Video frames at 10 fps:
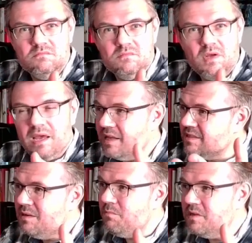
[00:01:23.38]
I can
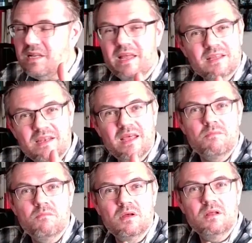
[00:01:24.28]
simply select a
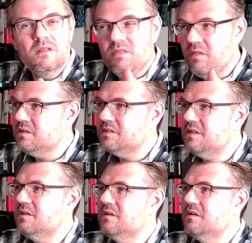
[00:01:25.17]
name. That's it.